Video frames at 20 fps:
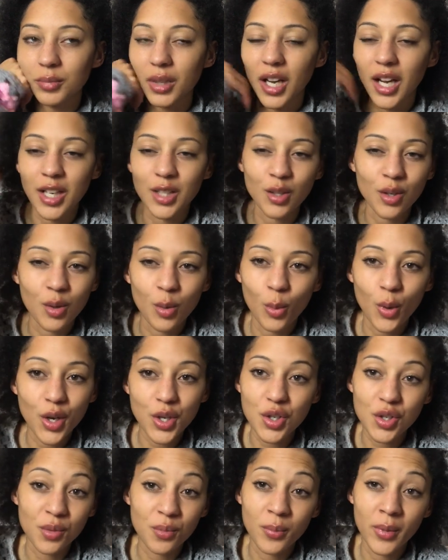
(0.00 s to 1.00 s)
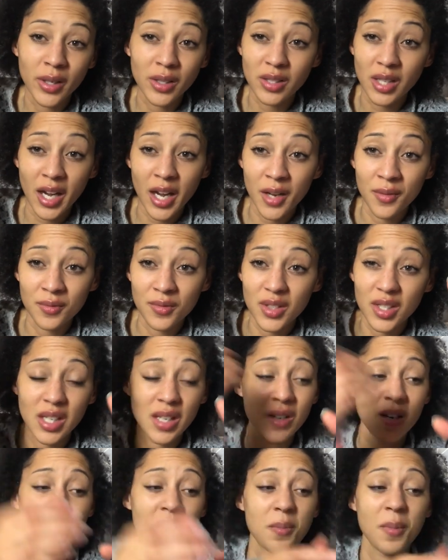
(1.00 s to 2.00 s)
I don't know what jumper because I haven't
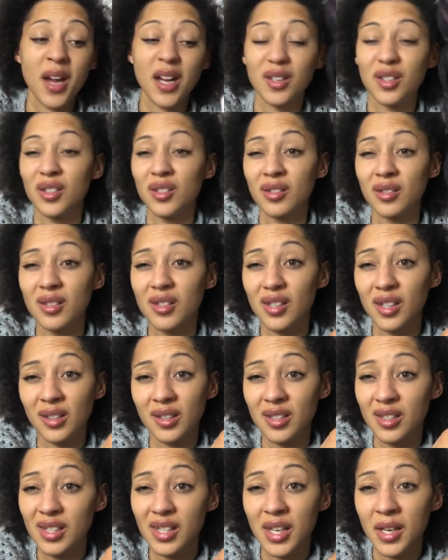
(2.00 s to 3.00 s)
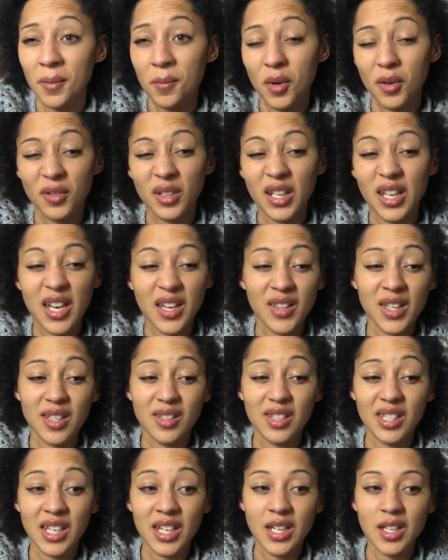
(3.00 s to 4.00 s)
seen any patterns, and as I said, I'm not really at that
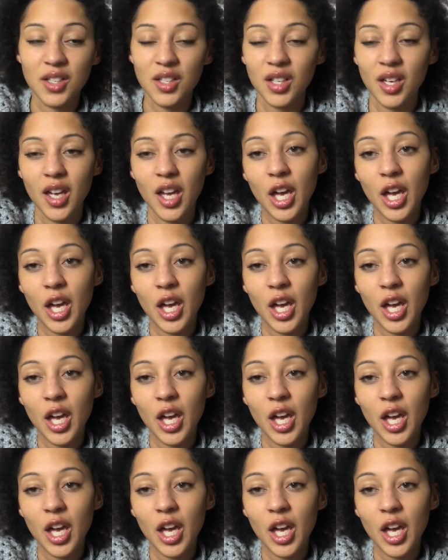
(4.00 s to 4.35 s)
stage.